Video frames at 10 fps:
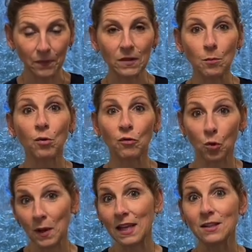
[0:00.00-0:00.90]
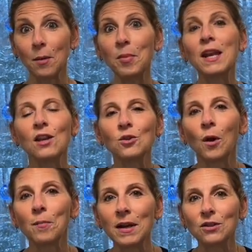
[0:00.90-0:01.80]
before we can dump it into
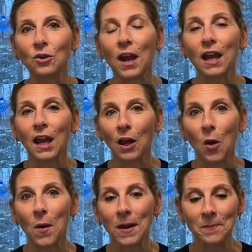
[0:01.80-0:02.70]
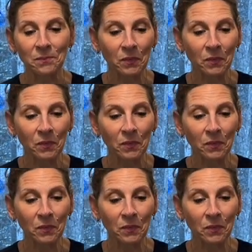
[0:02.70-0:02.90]
our mixer and get going.